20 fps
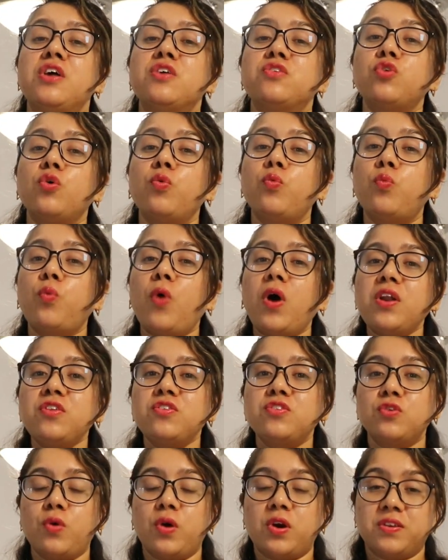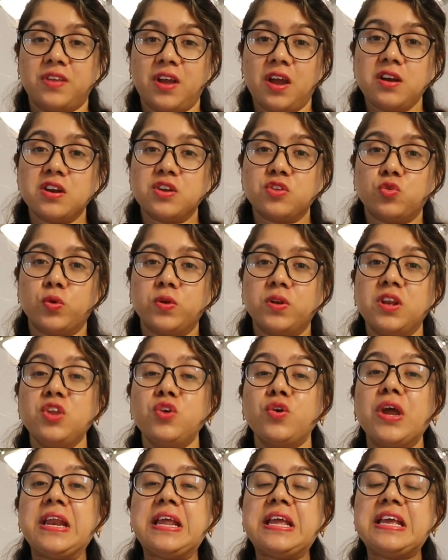So once you are there in Sweden,
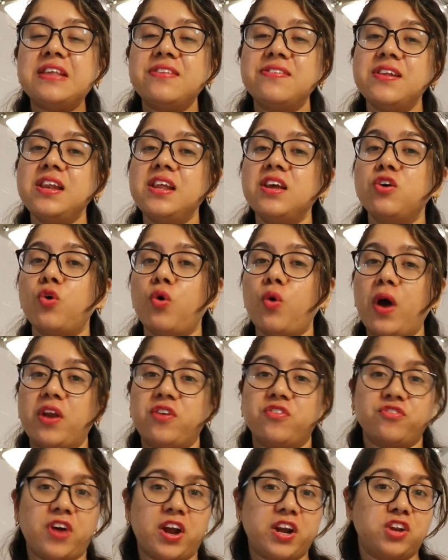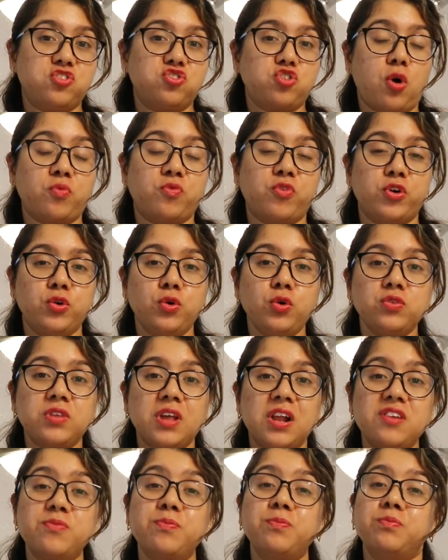you can easily go and find a job for
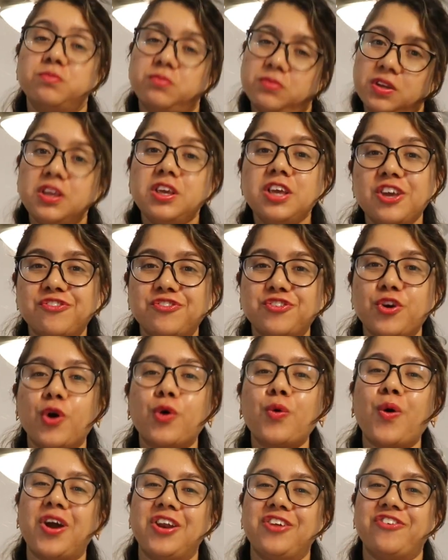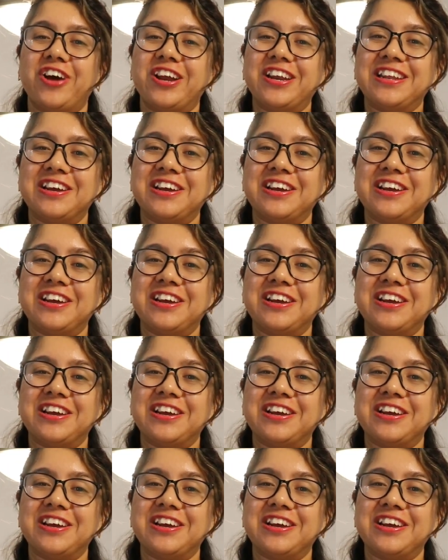yourself if you are qualified